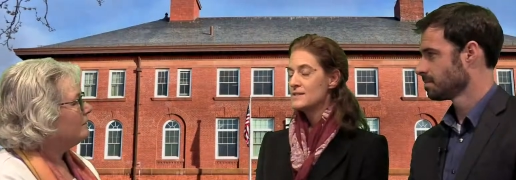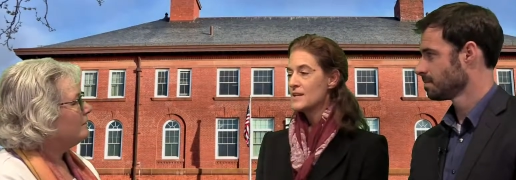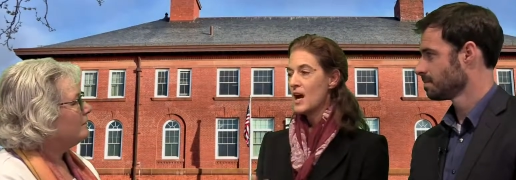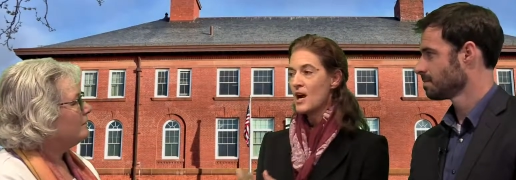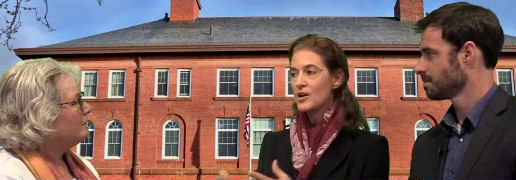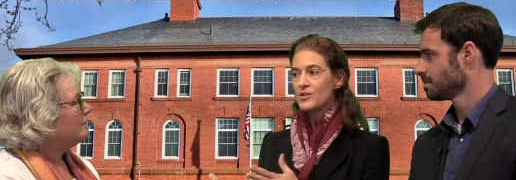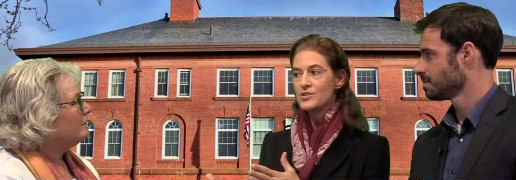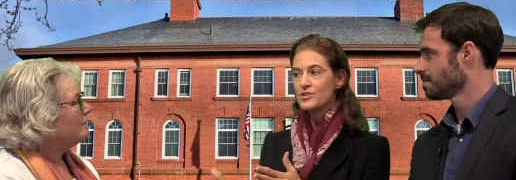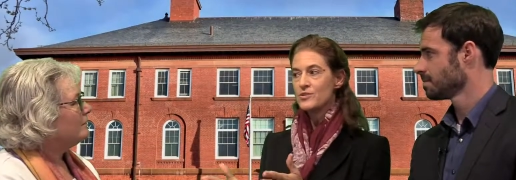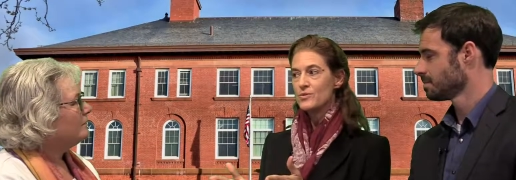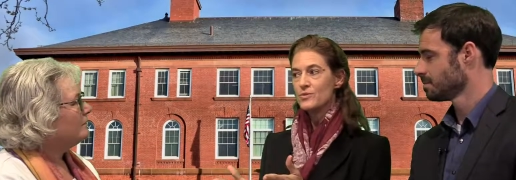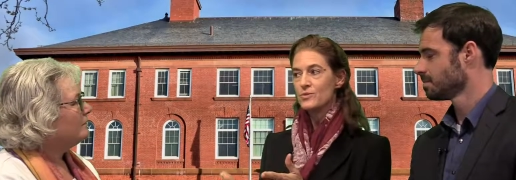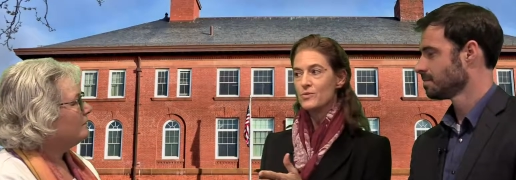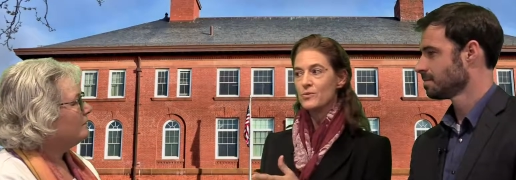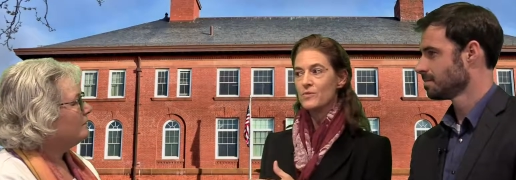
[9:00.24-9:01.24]
Speaker 1: hard
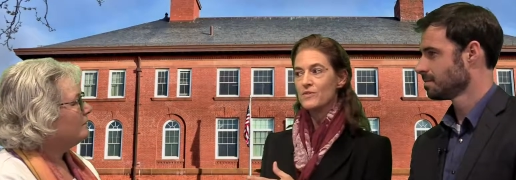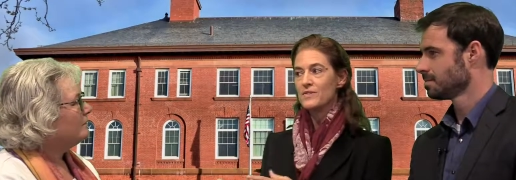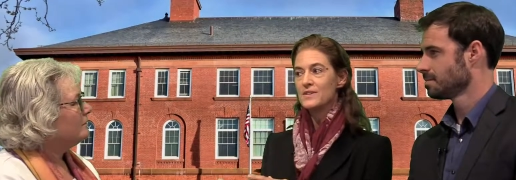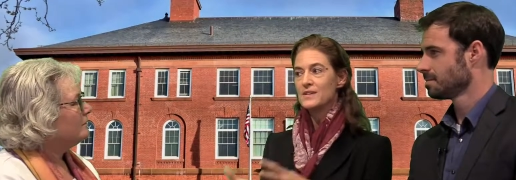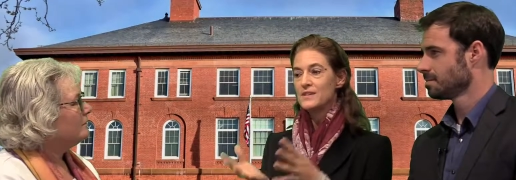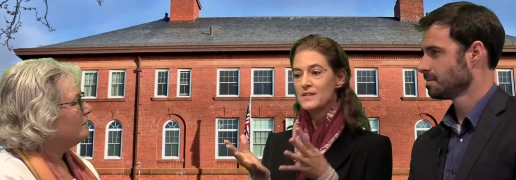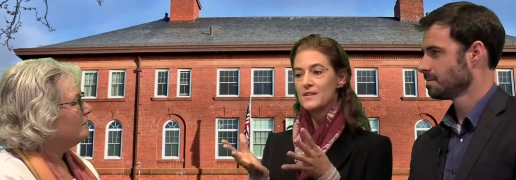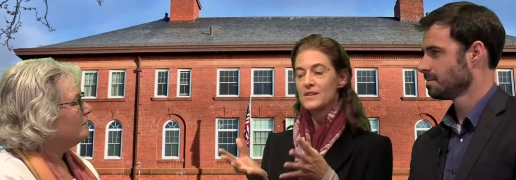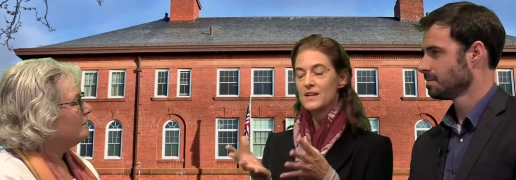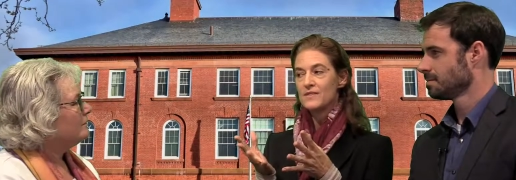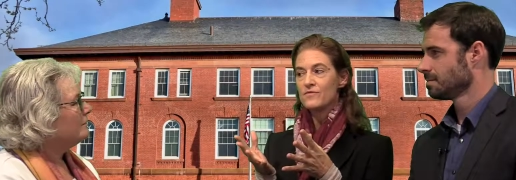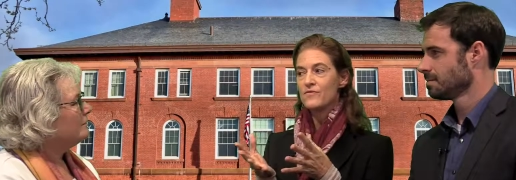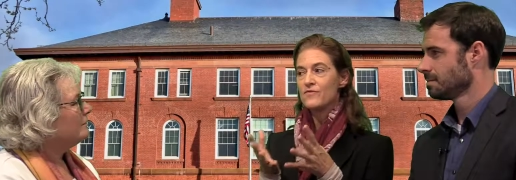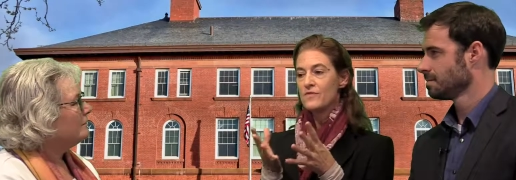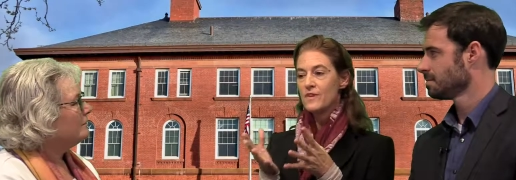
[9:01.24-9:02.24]
to
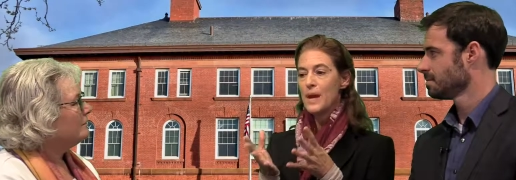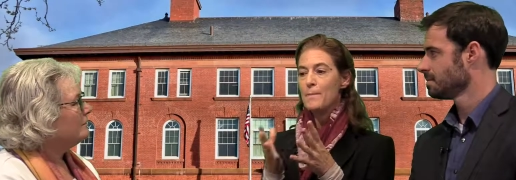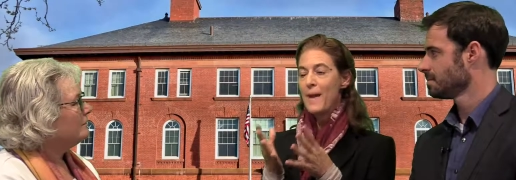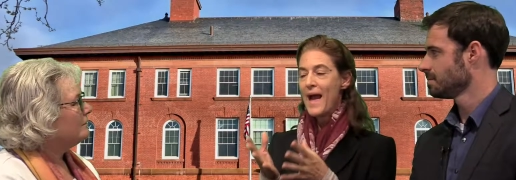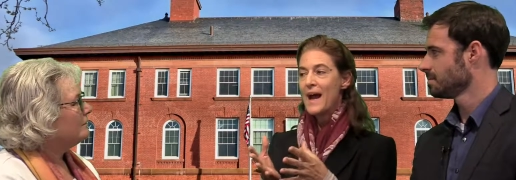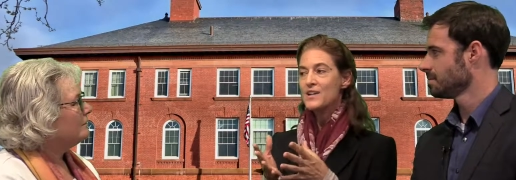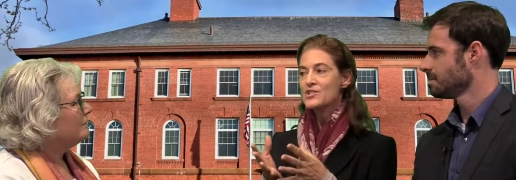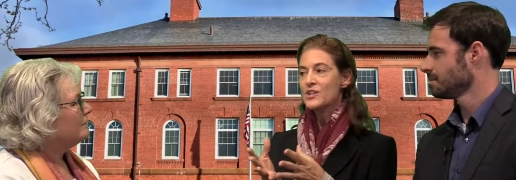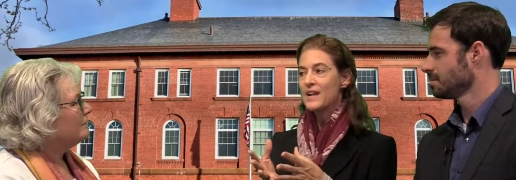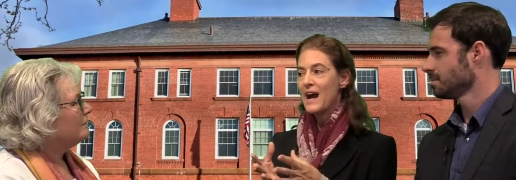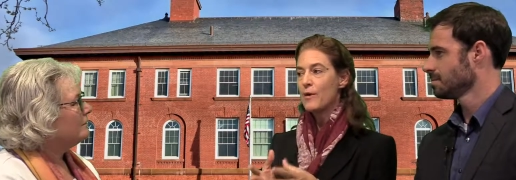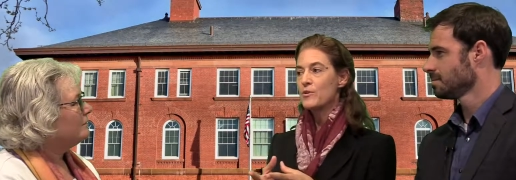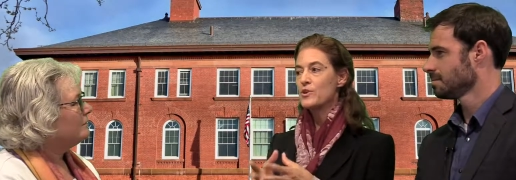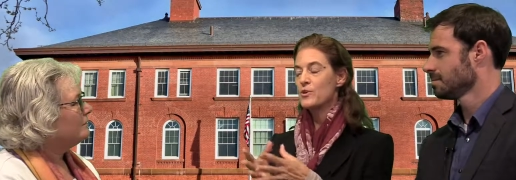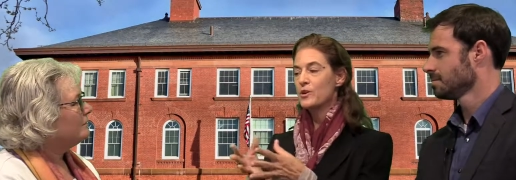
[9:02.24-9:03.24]
imagine
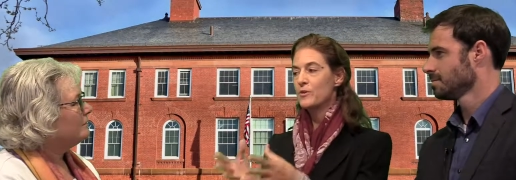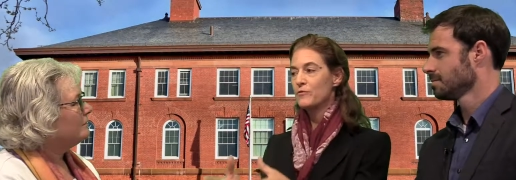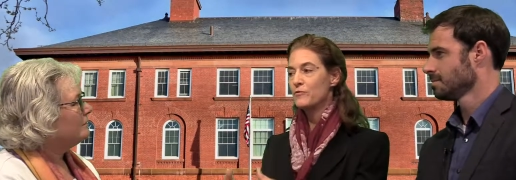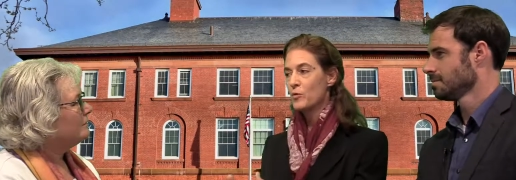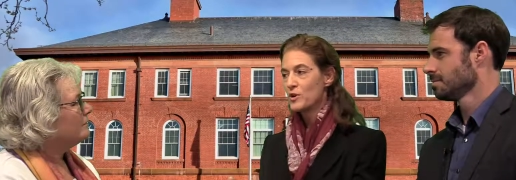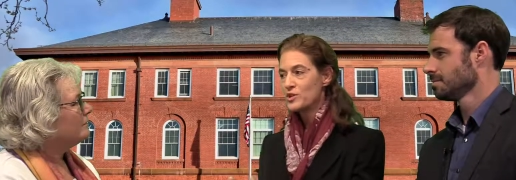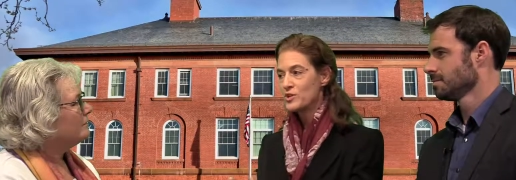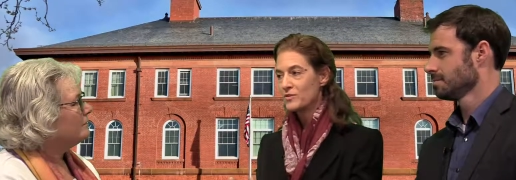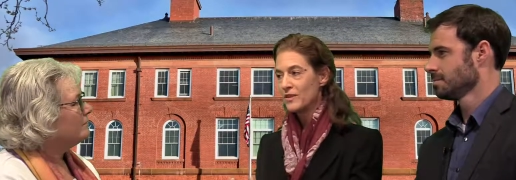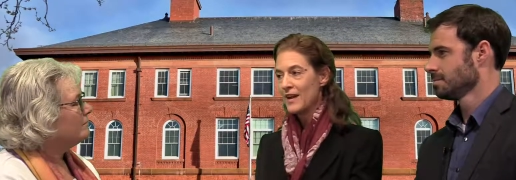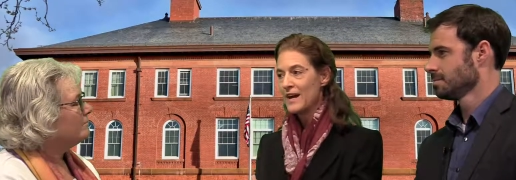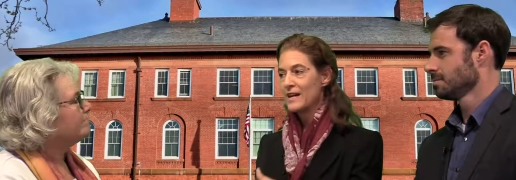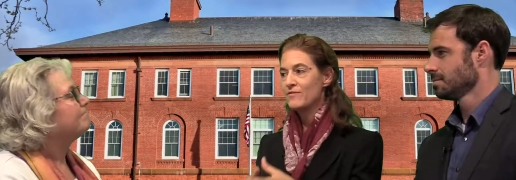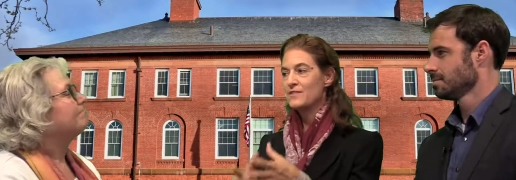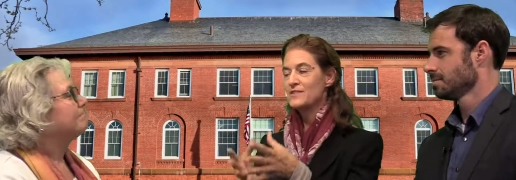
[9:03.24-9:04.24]
how are you going to afford your
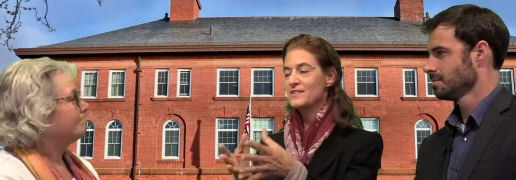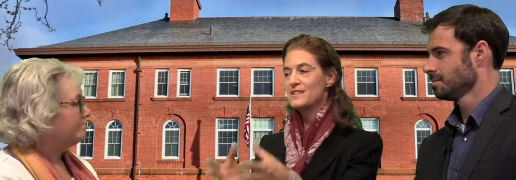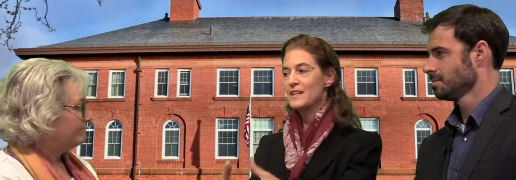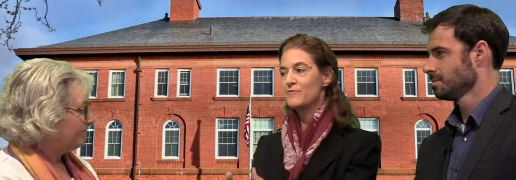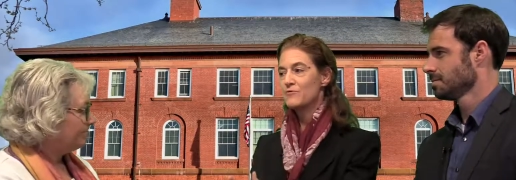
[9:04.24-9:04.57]
life and save